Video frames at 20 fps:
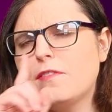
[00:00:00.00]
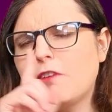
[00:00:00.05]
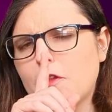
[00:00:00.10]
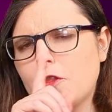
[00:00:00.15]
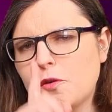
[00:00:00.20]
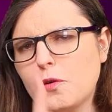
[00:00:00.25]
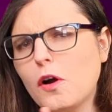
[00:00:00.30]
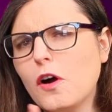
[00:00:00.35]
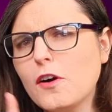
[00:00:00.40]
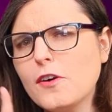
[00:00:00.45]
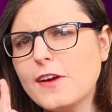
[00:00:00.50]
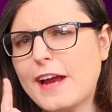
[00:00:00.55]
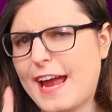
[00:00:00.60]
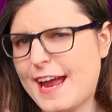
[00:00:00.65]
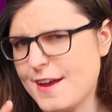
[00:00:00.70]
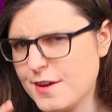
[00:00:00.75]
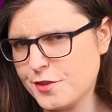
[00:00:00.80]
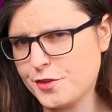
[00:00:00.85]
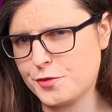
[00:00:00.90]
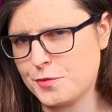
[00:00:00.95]
Now there are
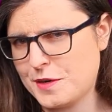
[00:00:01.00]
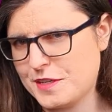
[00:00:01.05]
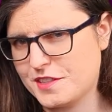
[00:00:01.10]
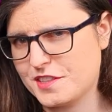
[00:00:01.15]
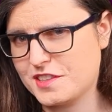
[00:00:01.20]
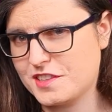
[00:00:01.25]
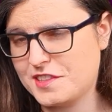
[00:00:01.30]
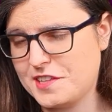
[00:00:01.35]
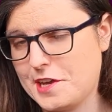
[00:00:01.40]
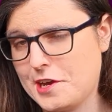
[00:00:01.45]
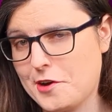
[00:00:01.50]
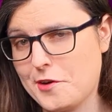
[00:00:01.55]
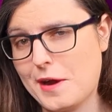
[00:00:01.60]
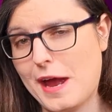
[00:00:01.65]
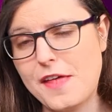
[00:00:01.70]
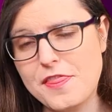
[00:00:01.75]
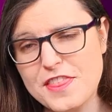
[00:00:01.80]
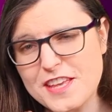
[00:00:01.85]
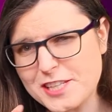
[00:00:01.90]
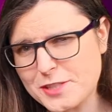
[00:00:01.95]
health risks here,
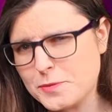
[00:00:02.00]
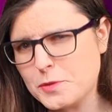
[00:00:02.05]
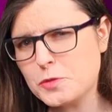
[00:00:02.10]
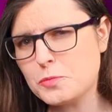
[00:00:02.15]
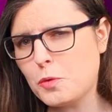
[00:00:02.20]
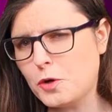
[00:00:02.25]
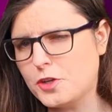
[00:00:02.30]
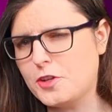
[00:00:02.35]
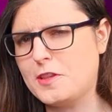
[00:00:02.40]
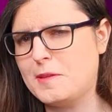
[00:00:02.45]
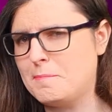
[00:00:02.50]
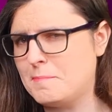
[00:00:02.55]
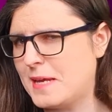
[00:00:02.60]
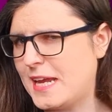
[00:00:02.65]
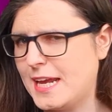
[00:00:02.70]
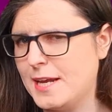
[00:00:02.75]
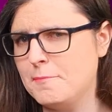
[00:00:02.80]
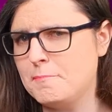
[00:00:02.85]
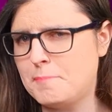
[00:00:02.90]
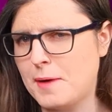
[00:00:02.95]
and this was one of the
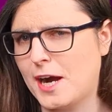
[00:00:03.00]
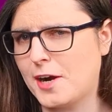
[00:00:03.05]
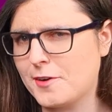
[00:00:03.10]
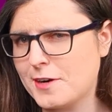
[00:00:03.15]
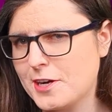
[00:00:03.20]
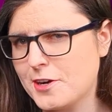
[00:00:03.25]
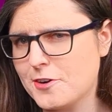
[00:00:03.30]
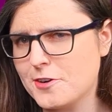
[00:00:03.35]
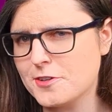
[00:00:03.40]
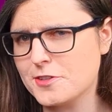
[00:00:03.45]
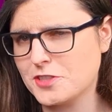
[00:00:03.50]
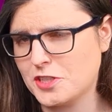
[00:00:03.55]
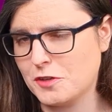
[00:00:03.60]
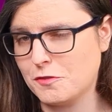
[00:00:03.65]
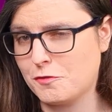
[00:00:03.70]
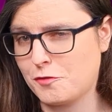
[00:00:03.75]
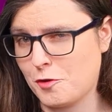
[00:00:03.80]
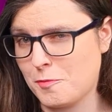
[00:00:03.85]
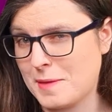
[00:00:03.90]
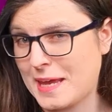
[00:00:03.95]
main barriers for